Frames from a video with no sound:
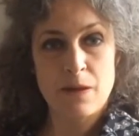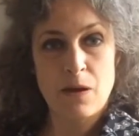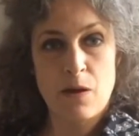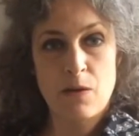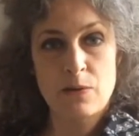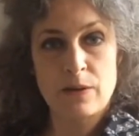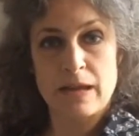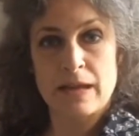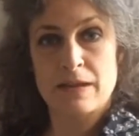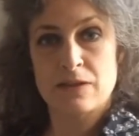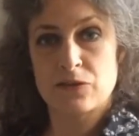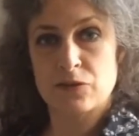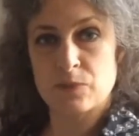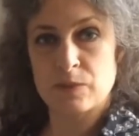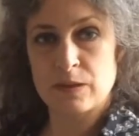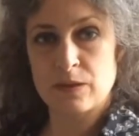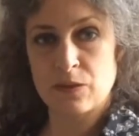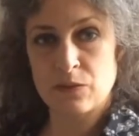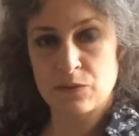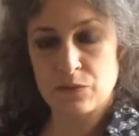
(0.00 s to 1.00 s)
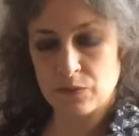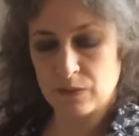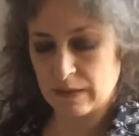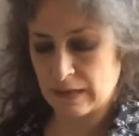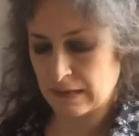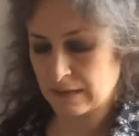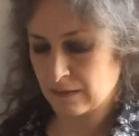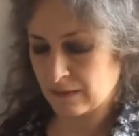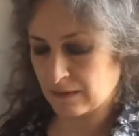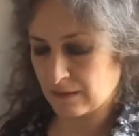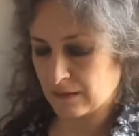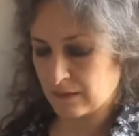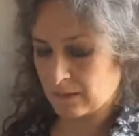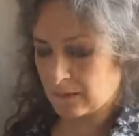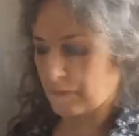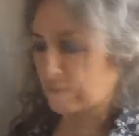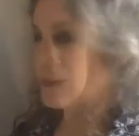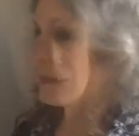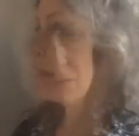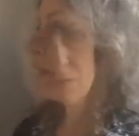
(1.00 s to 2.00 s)
Okay, should we go through the
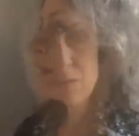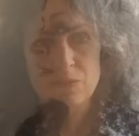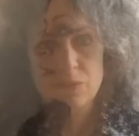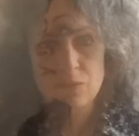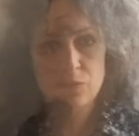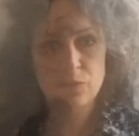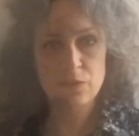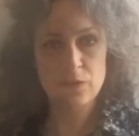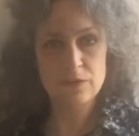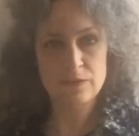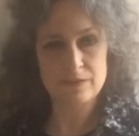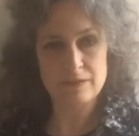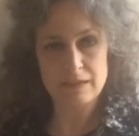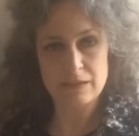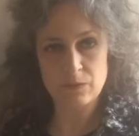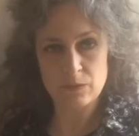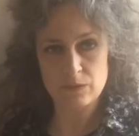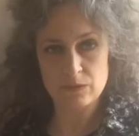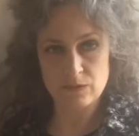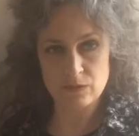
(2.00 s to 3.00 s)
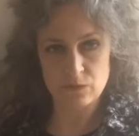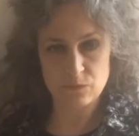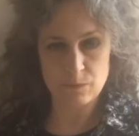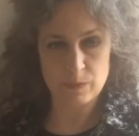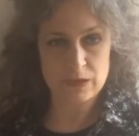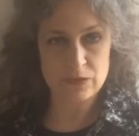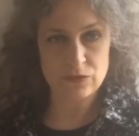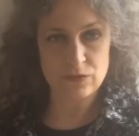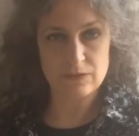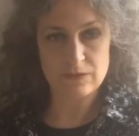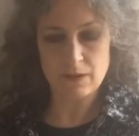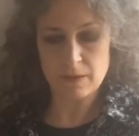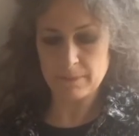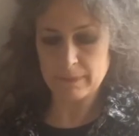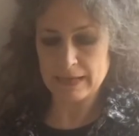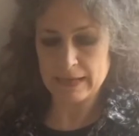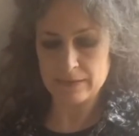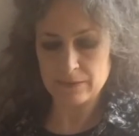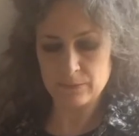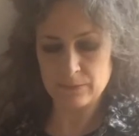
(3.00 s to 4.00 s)
answers? The first sequence of pitches I
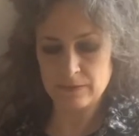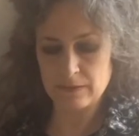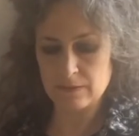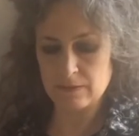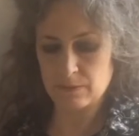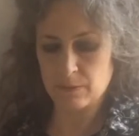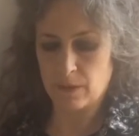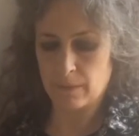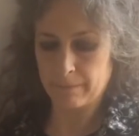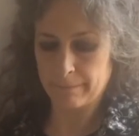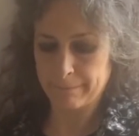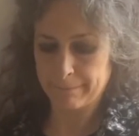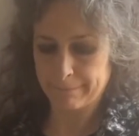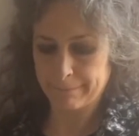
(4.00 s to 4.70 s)
played was this one.